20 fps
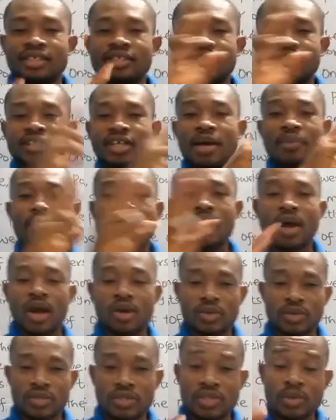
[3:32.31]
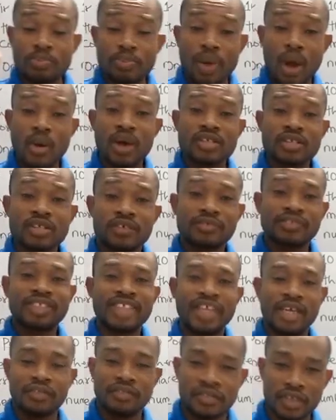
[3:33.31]
their powers, the powers of
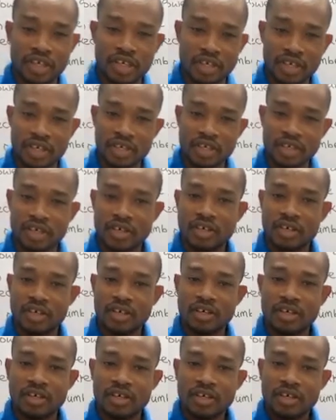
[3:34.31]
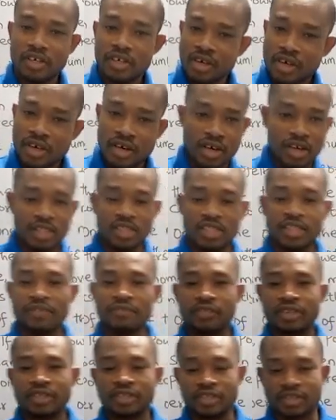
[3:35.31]
10 there, are
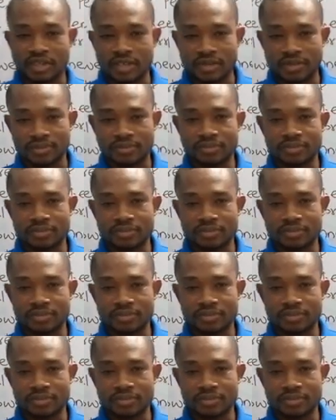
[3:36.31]
different.